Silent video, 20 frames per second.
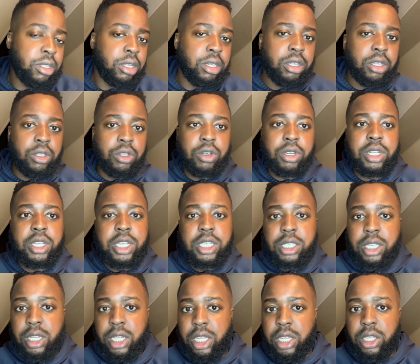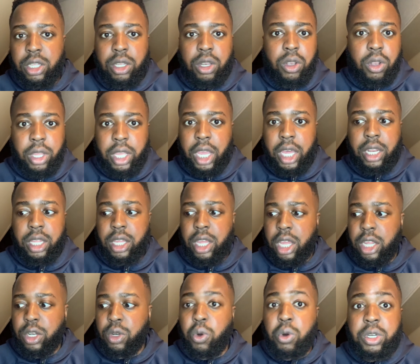you can easily look at it and
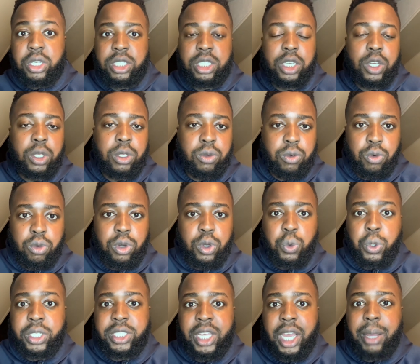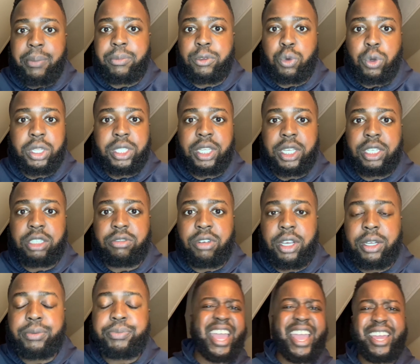notice it quick times, quick things, right?
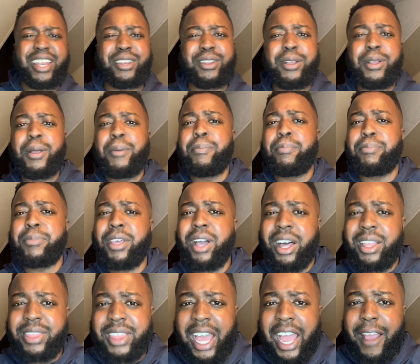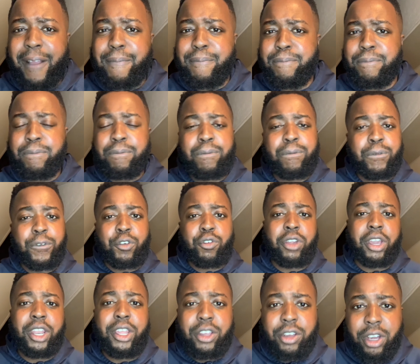And beyond that,
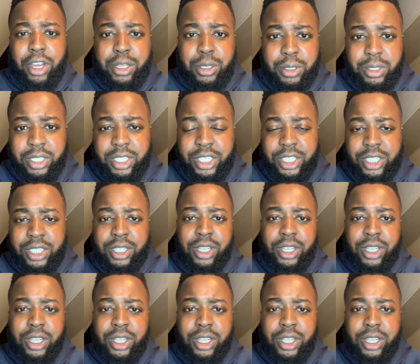credit card usage.